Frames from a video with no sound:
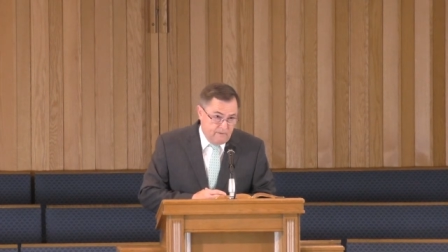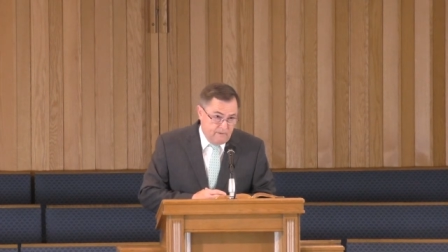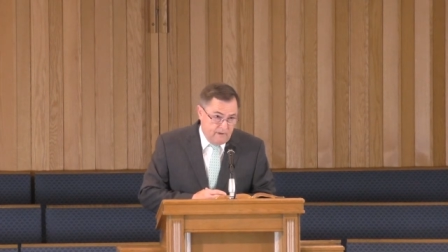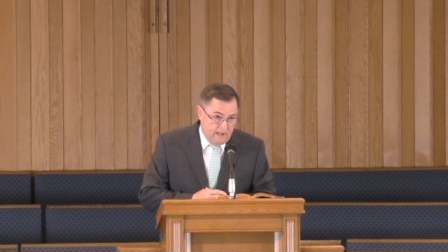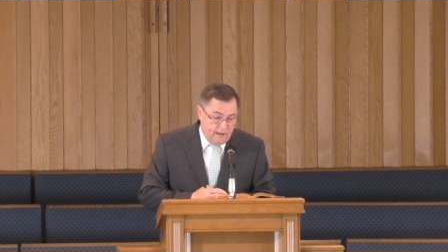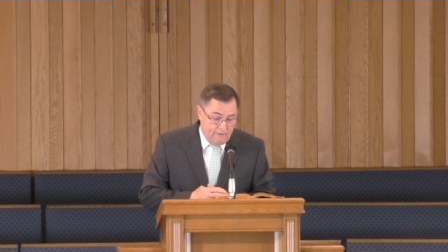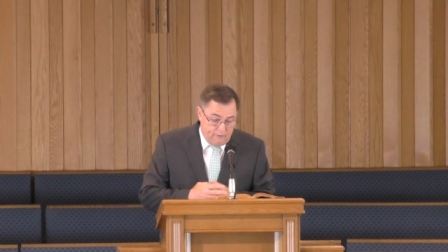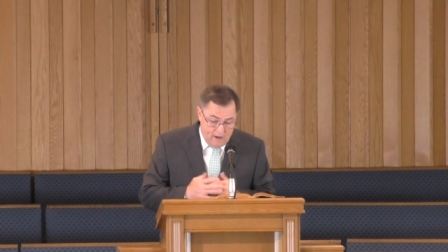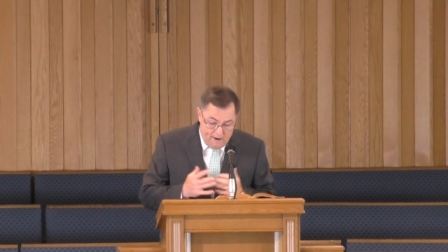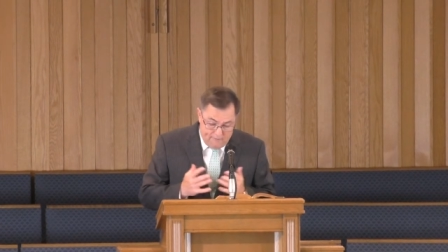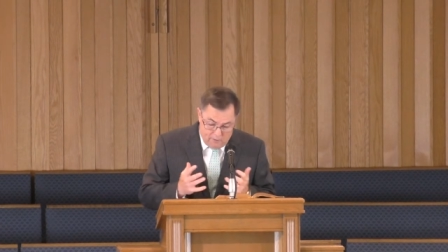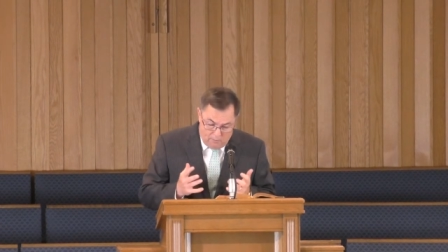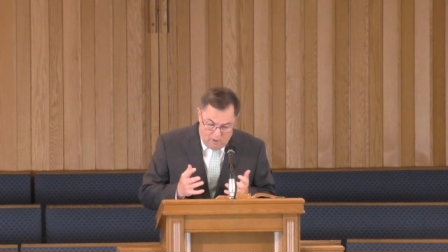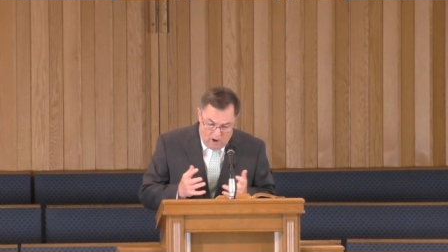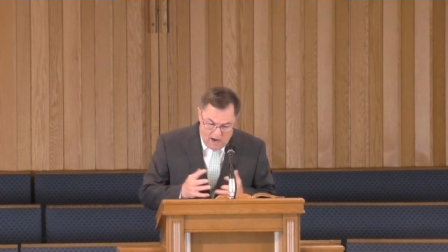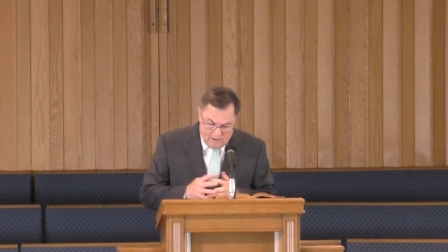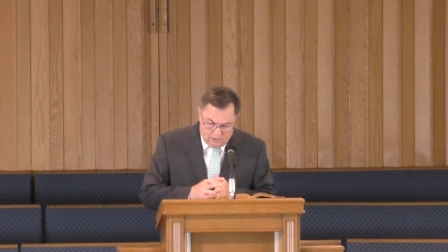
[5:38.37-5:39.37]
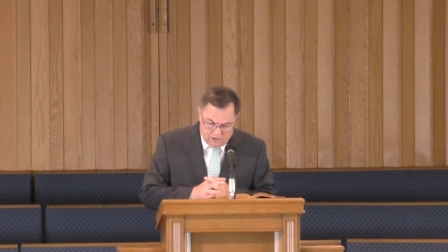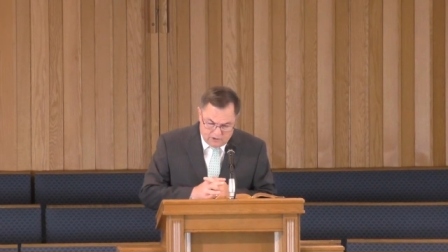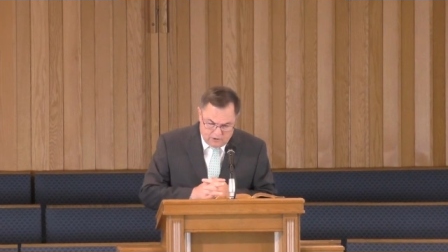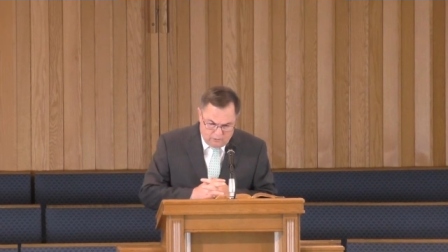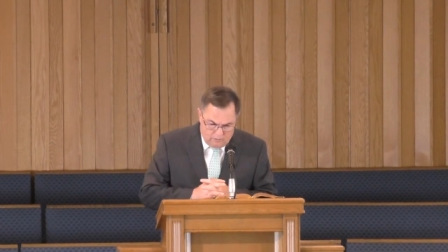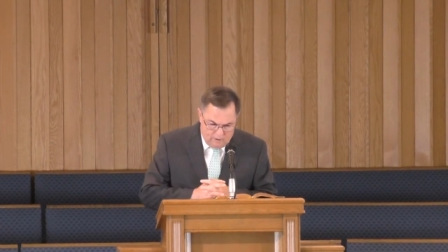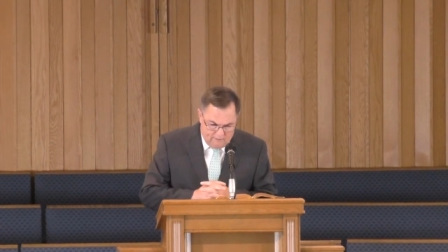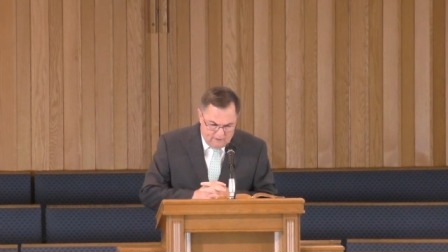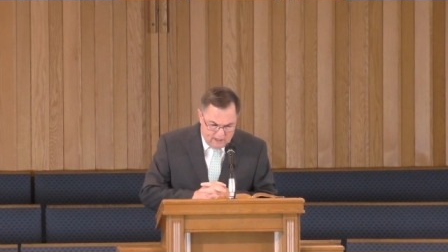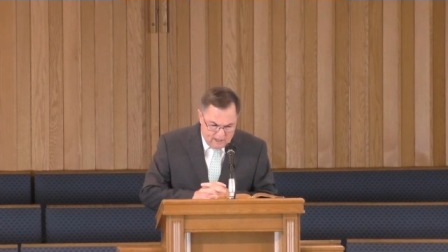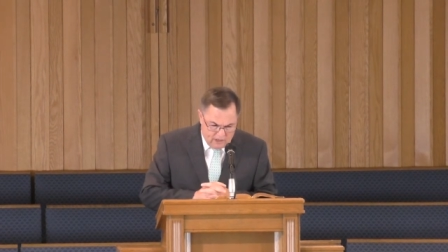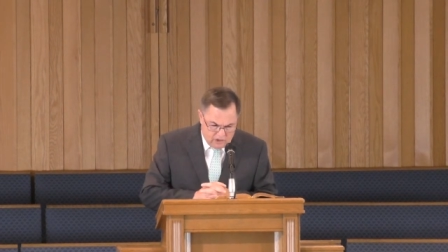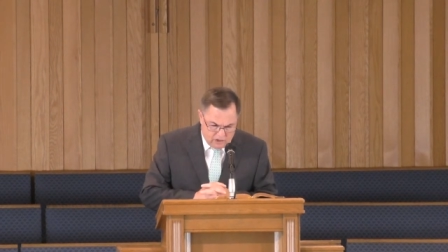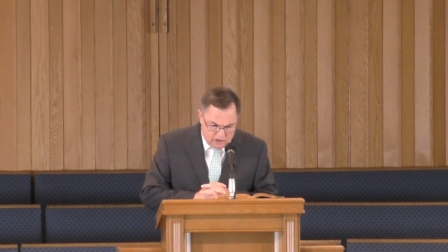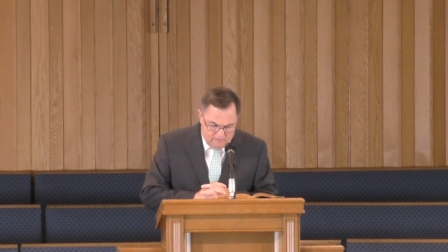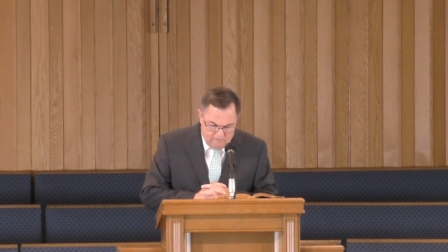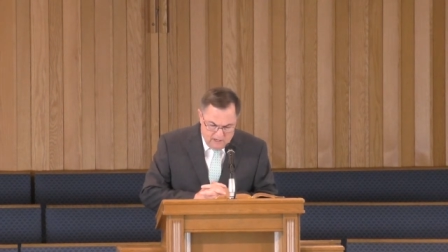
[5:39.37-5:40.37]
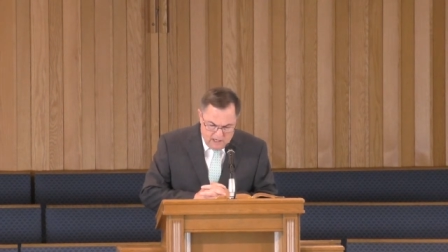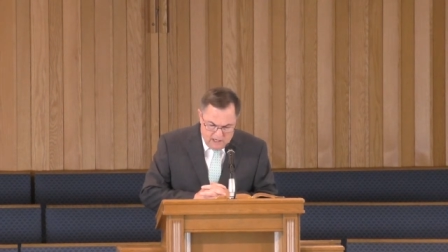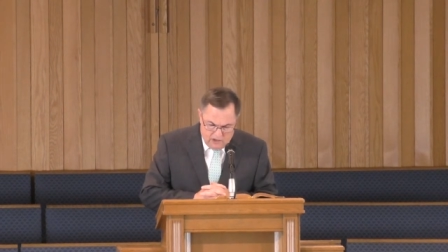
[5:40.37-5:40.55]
And if you have your Bibles to the Revelation